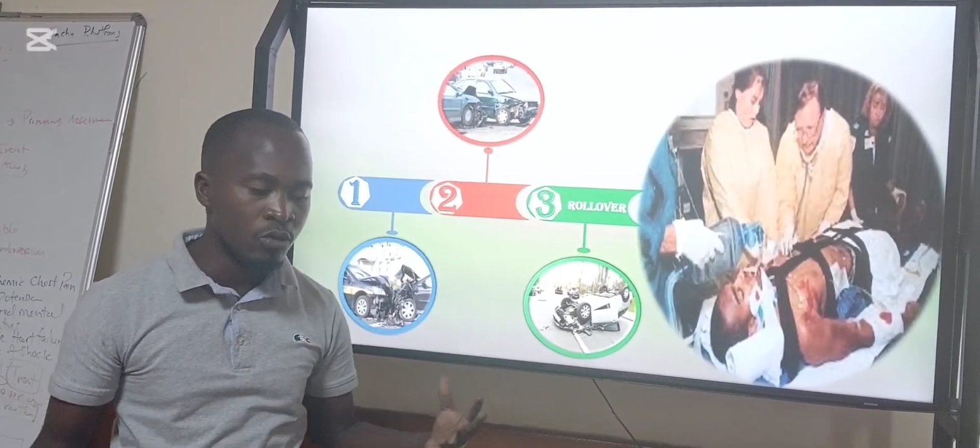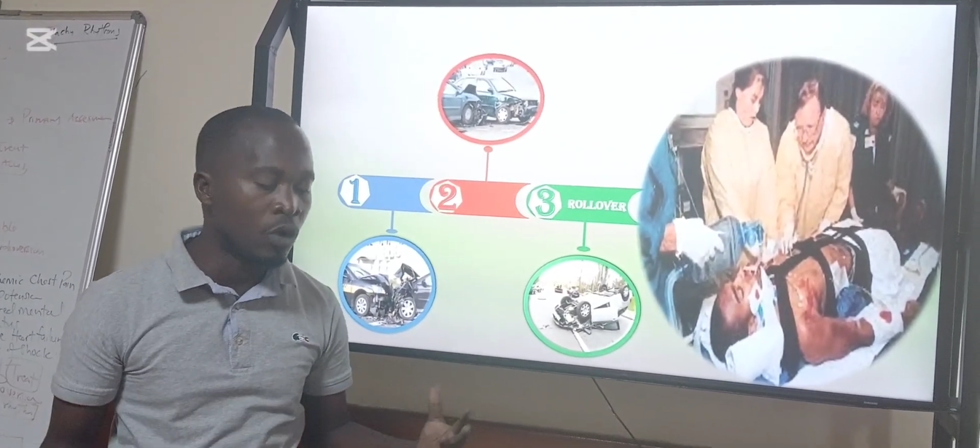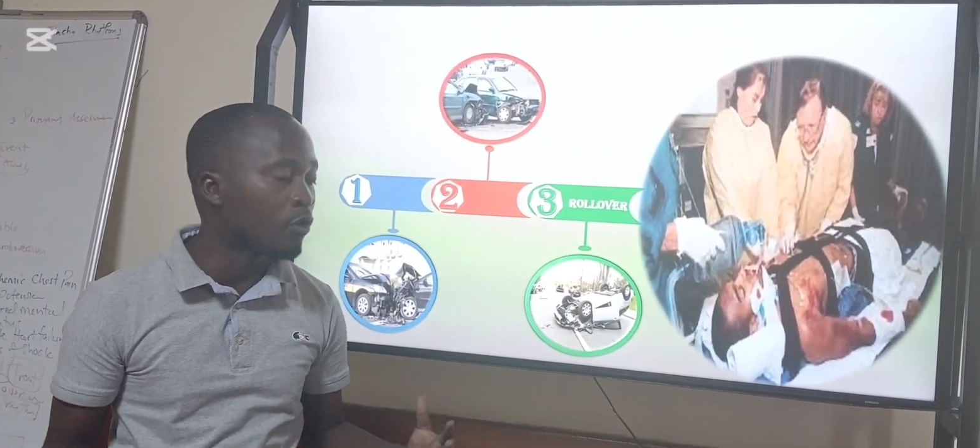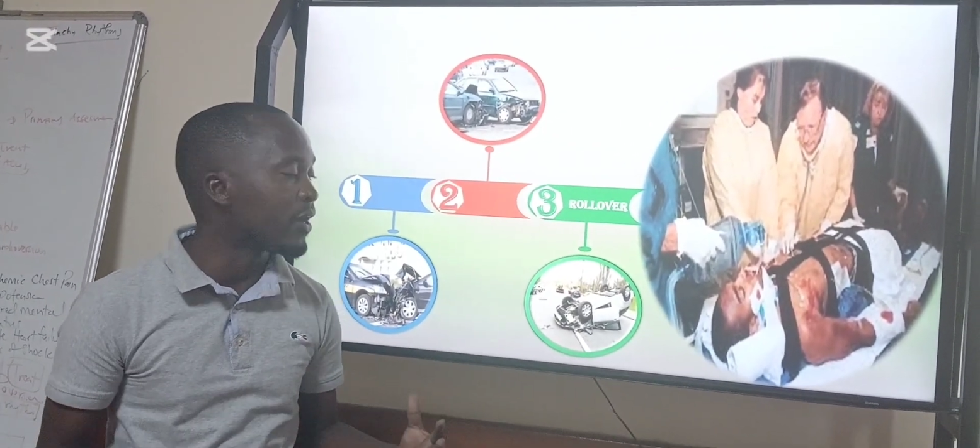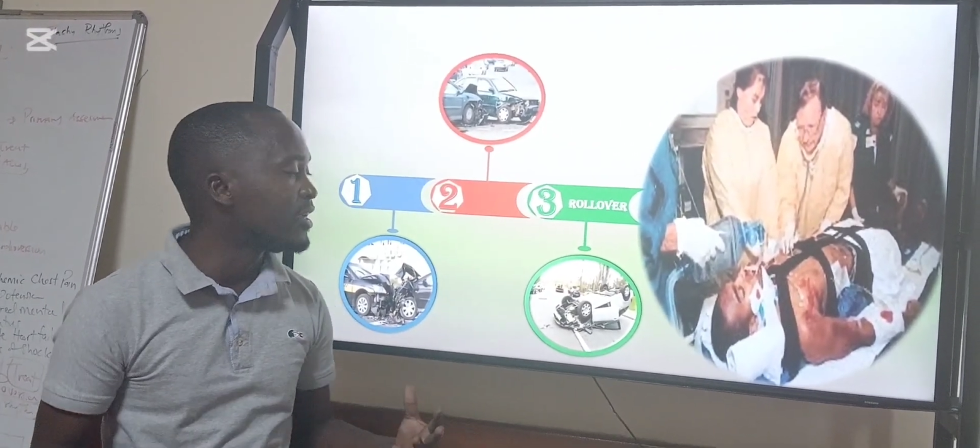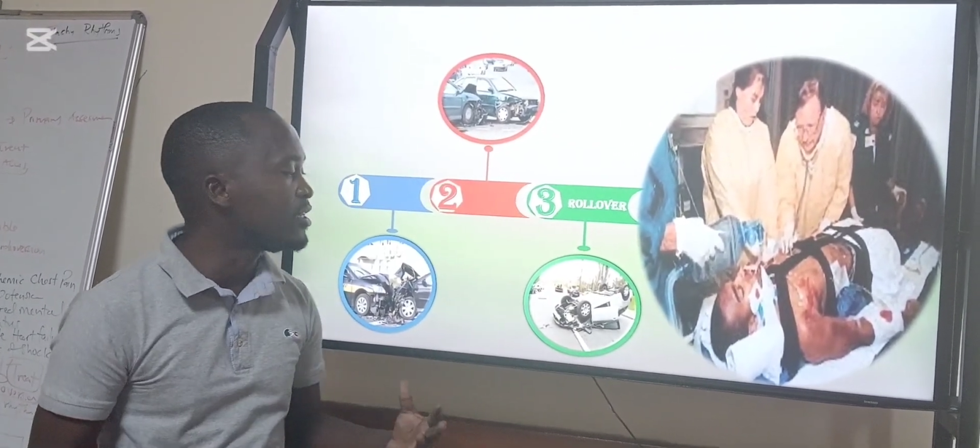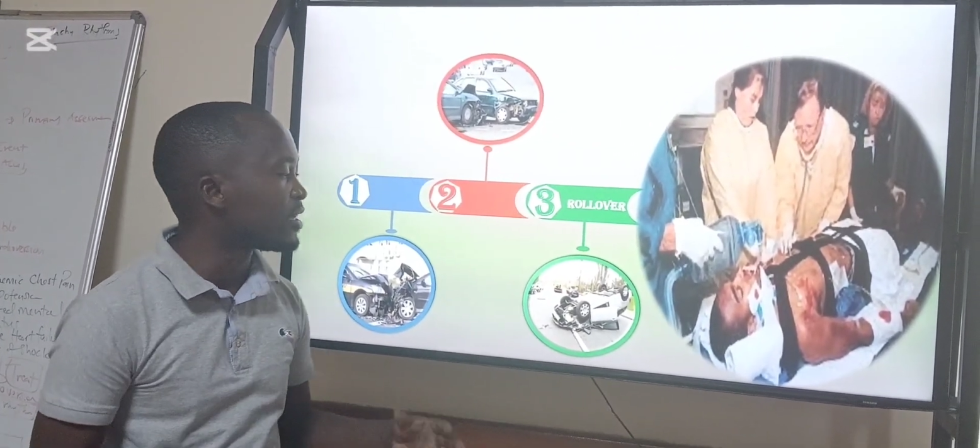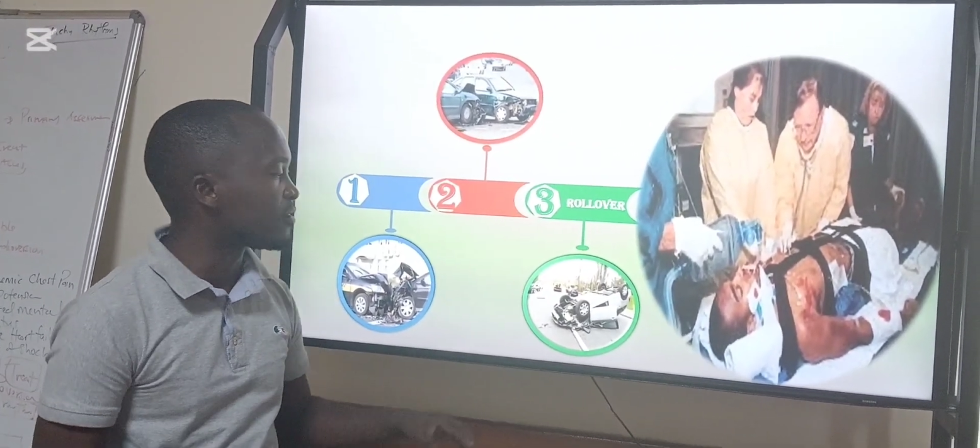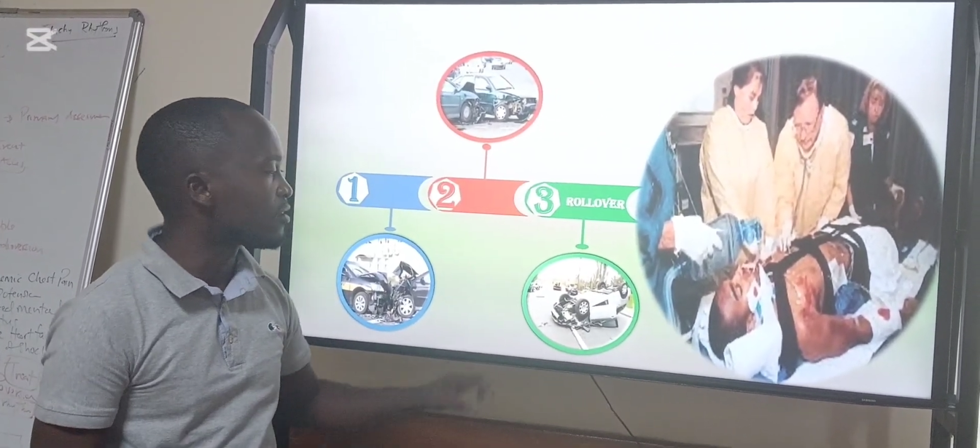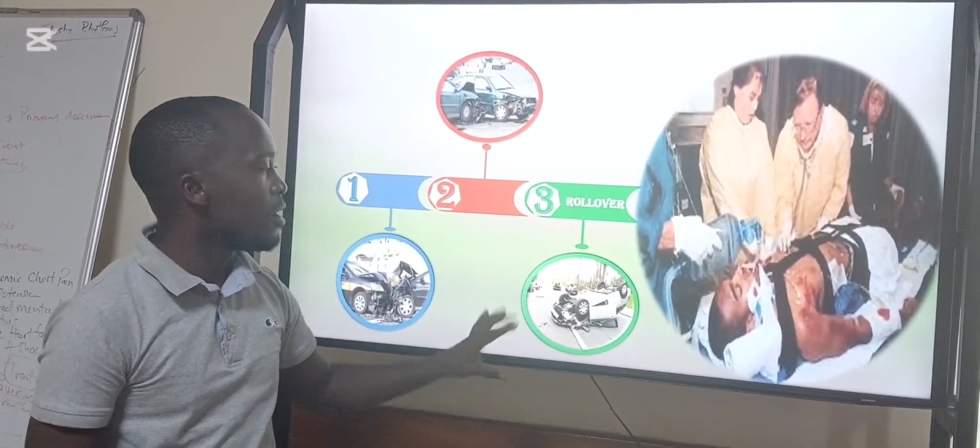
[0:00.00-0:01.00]
know the
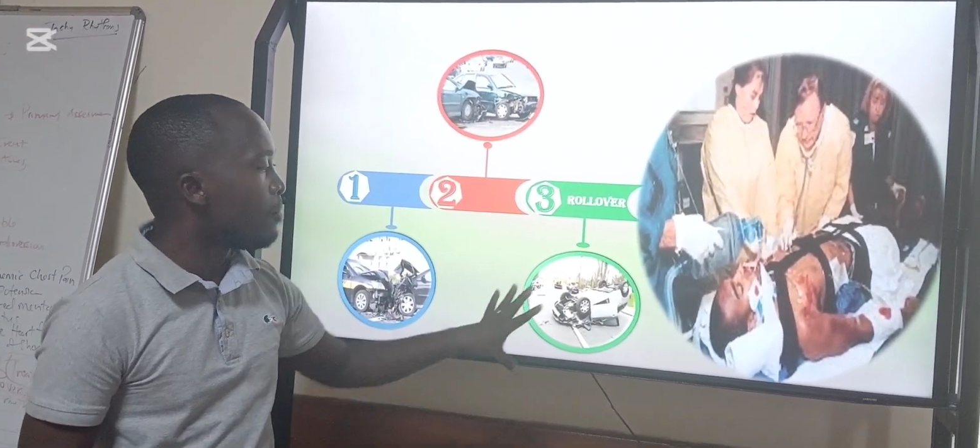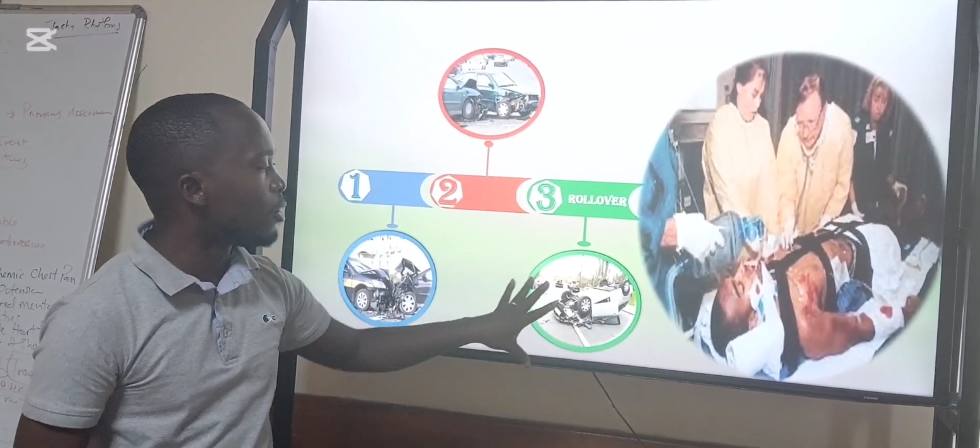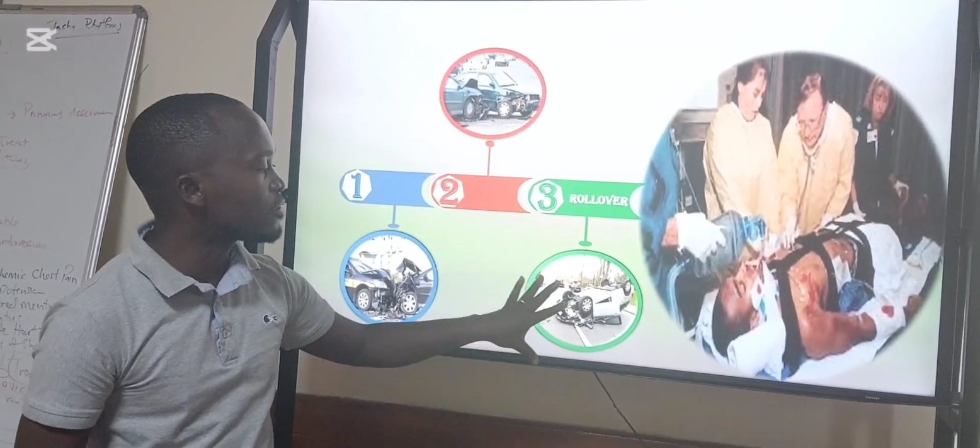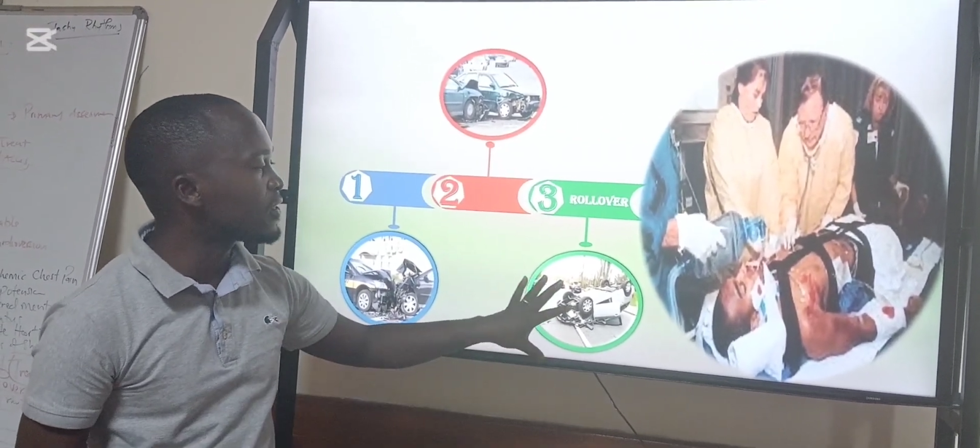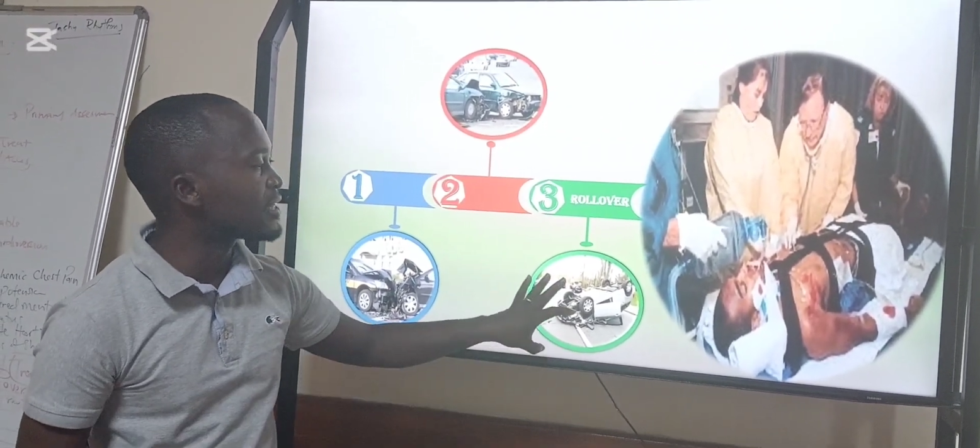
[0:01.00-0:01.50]
injuries? Most of the